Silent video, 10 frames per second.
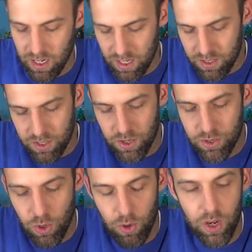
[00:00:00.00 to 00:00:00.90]
it's a
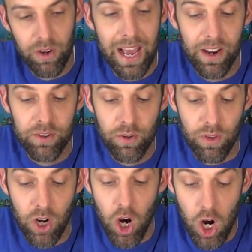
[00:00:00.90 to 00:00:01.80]
tutorial on how to do
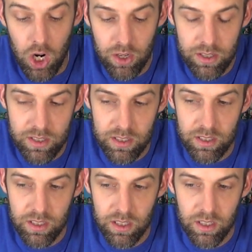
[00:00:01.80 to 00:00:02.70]
the cards,
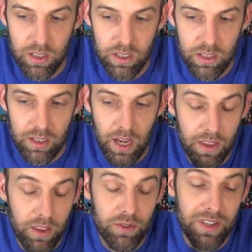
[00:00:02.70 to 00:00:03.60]
and
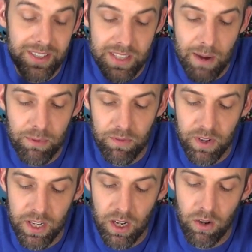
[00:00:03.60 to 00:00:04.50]
then there's a separate
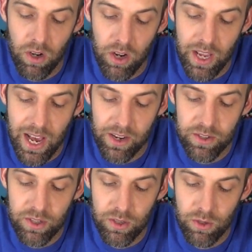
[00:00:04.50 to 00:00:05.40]
video on how to
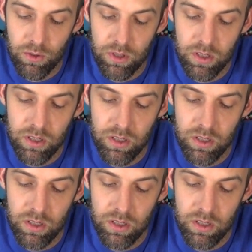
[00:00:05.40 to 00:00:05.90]
do